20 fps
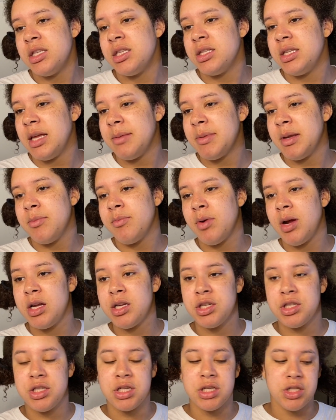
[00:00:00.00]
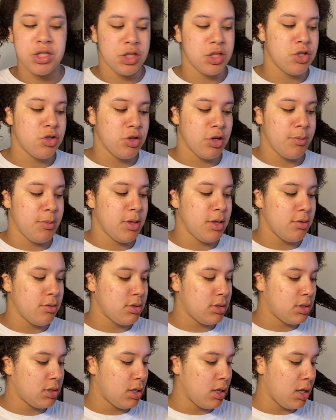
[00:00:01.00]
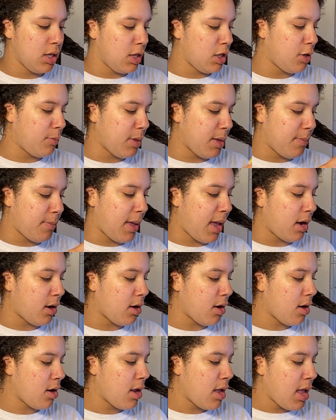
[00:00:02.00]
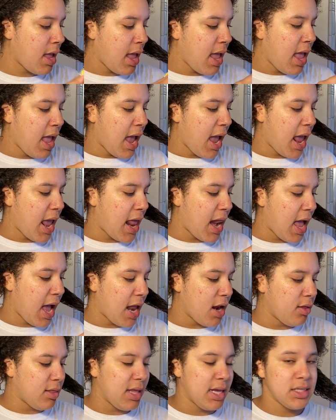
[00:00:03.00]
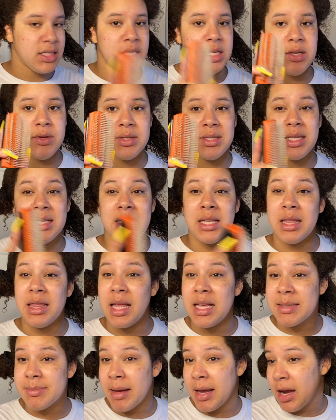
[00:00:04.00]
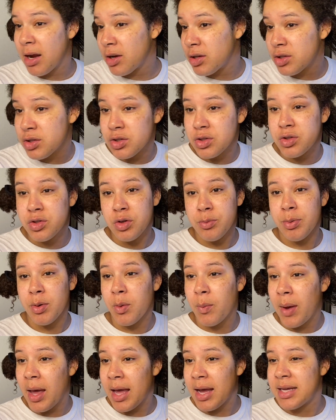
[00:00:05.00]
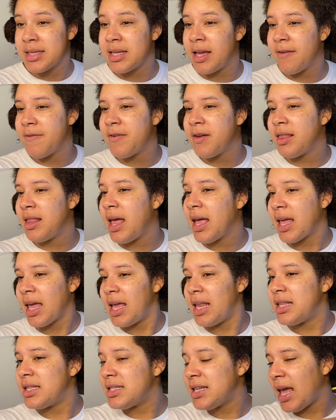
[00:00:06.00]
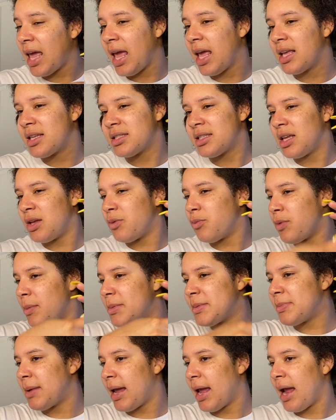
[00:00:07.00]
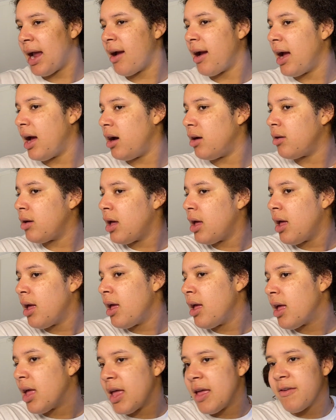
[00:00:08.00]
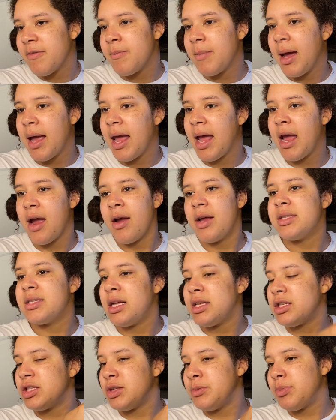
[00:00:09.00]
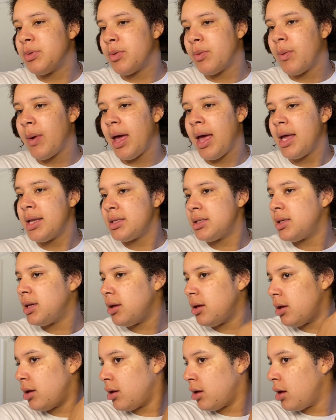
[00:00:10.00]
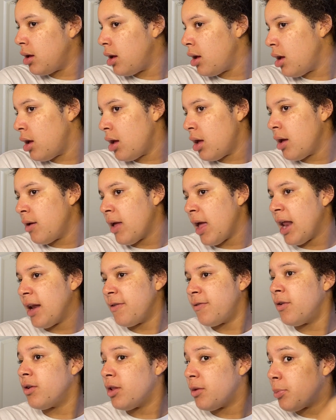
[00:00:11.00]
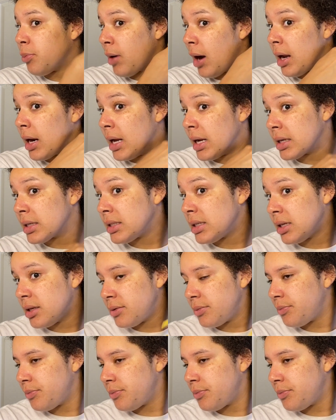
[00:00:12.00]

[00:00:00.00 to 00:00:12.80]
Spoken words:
Dimming brush just distributes a little bit better, and I don't like to use this unless my hair is super wet, because I feel like it rips my hair out if my hair is not super wet and full of product.